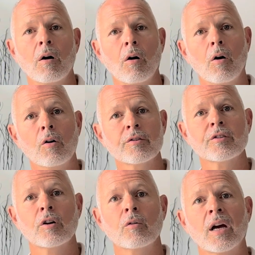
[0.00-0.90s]

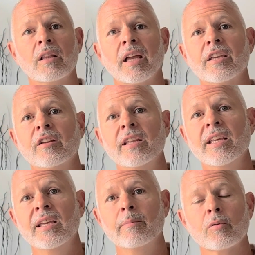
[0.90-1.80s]
Also, I'd like you to
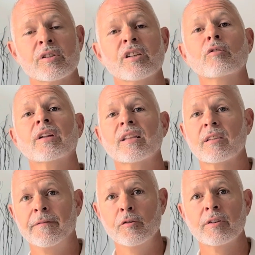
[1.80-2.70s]
eat Brazil nuts
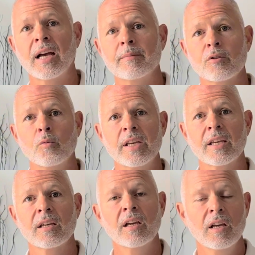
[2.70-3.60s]
a few times a week.